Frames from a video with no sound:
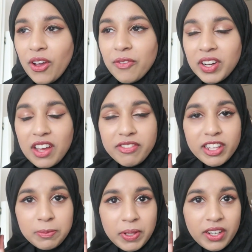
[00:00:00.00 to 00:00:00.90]
know, when I
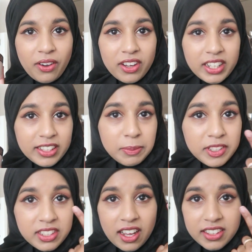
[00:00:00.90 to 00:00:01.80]
first put it on,
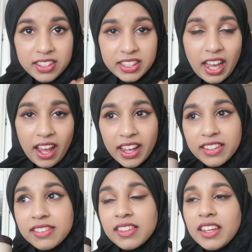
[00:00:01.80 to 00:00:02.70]
especially under the
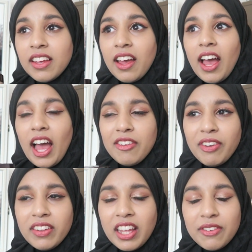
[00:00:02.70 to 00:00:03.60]
eyes, I
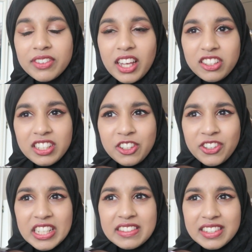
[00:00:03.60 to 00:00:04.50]
found that it was actually
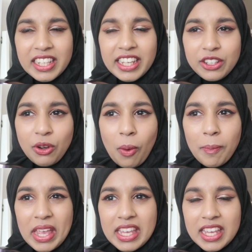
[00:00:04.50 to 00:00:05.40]
creasing it, not
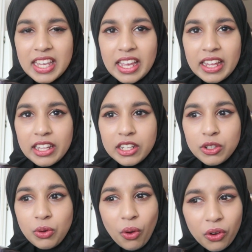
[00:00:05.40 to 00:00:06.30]
making it
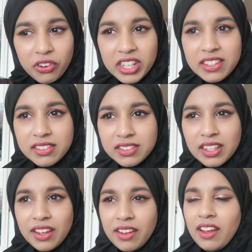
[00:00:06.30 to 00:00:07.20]
not
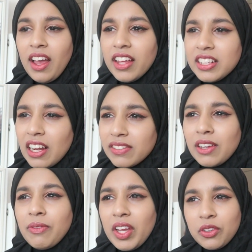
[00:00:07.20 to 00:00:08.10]
crease. And then I was
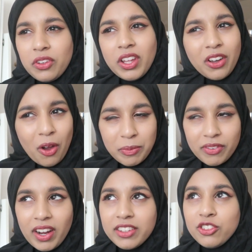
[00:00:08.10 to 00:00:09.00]
like, wait, no, that can't be
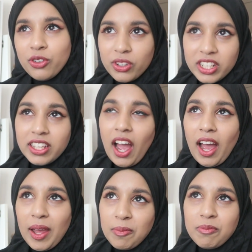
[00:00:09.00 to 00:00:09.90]
right. Surely
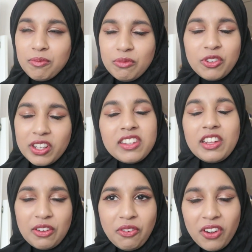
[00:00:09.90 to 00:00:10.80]
I'm doing
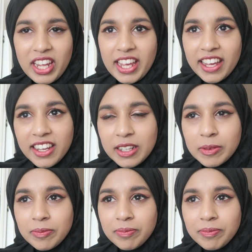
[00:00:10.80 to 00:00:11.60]
something wrong here.